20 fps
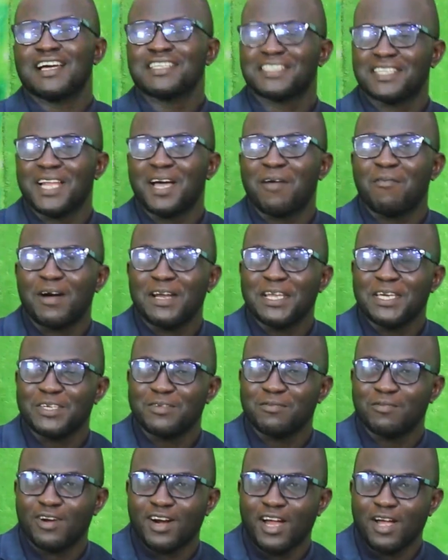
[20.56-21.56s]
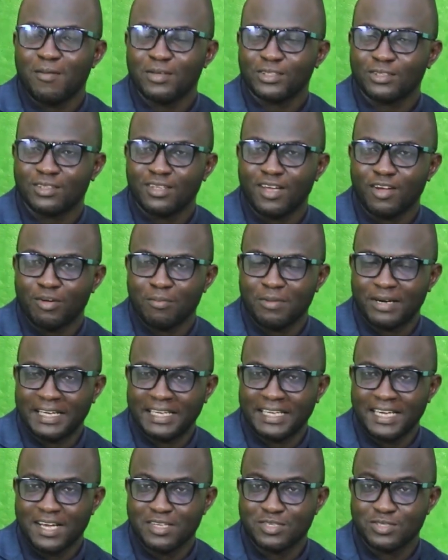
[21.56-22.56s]
Assalamu alaikum wa rahmatullahi wa
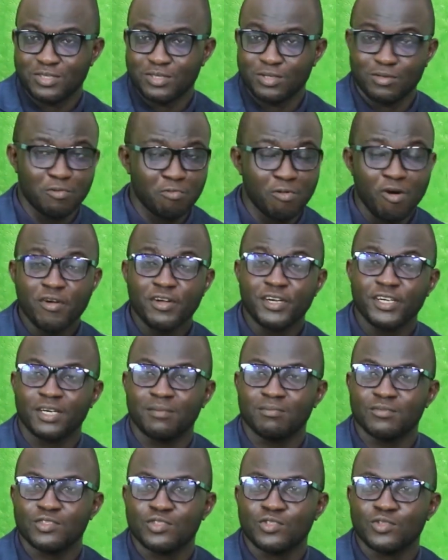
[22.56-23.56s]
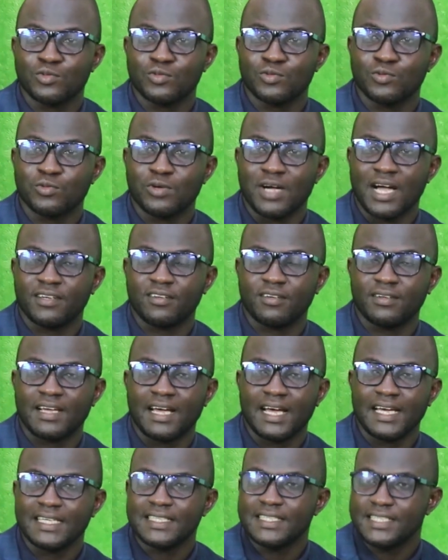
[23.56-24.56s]
barakatuh. Welcome to
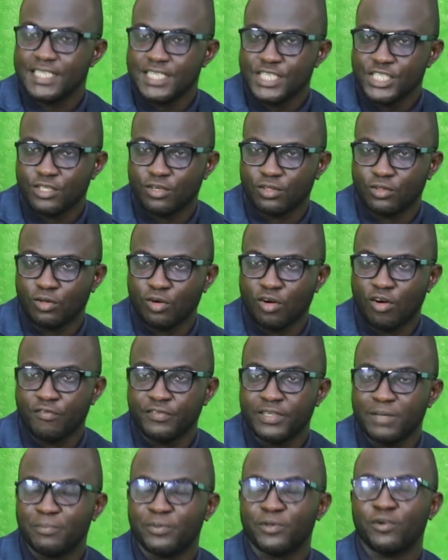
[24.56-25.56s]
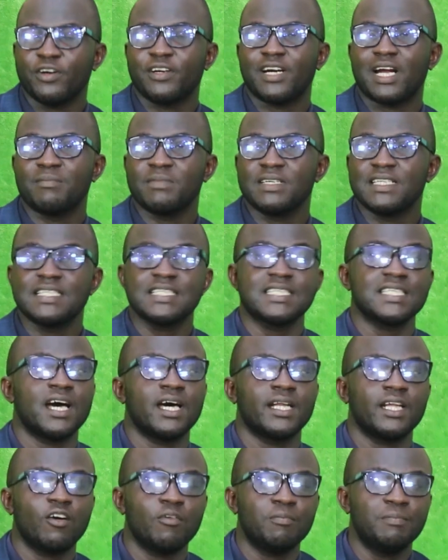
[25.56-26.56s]
another edition of the program
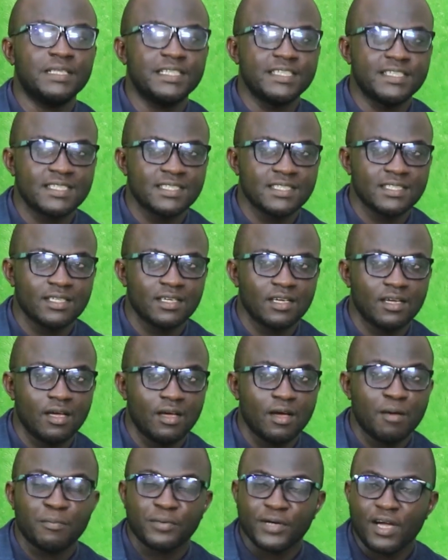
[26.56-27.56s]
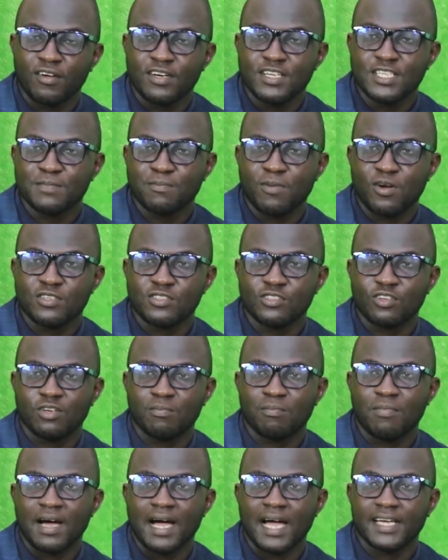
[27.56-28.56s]
Eternal Bliss, proudly
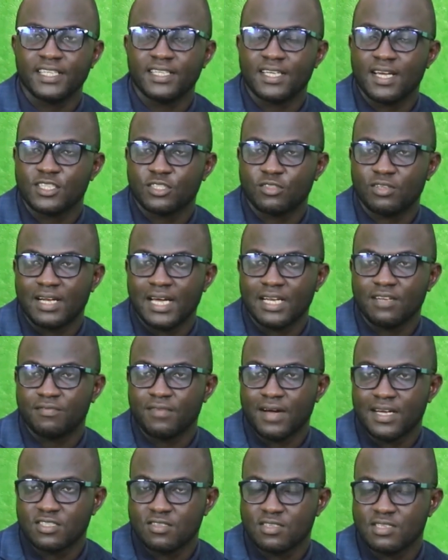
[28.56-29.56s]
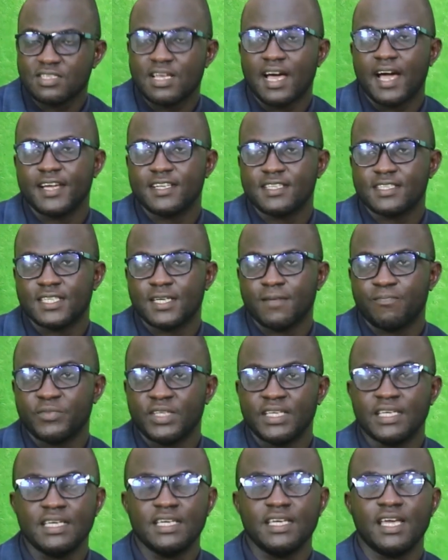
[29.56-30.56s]
sponsored by the National NASFAT Society.
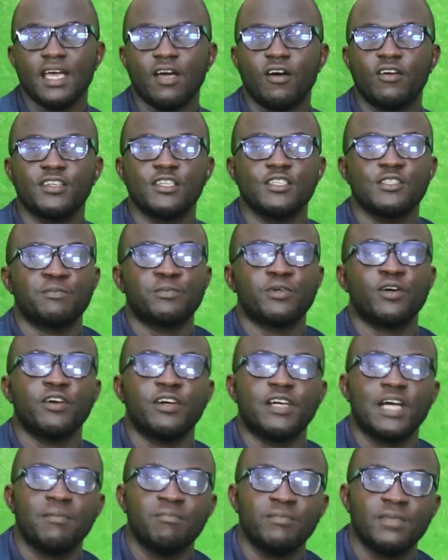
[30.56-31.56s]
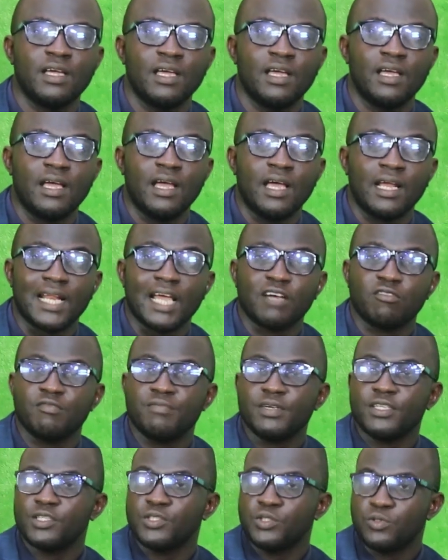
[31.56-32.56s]
Here on this program, like
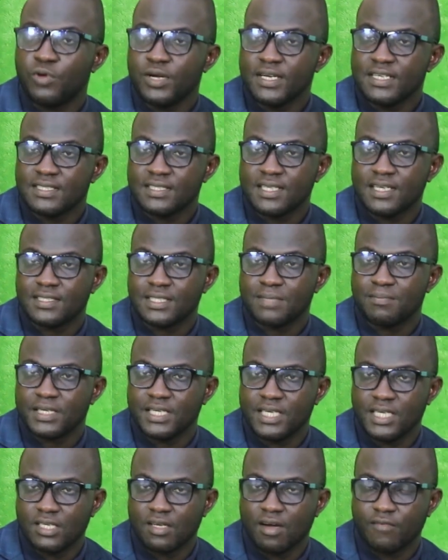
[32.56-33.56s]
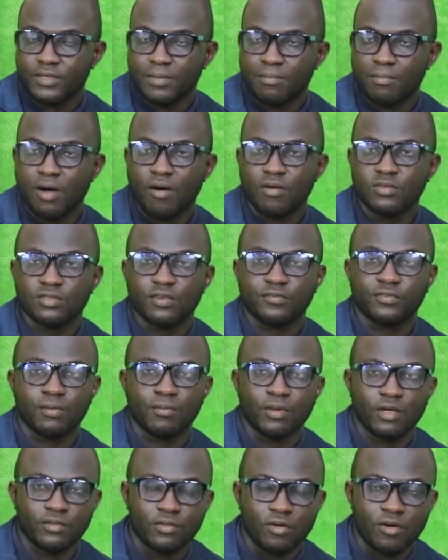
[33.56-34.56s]
we've been doing since the beginning of the month of
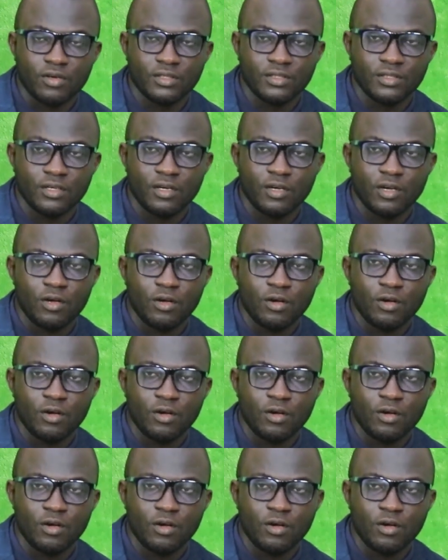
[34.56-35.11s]
Ramadan,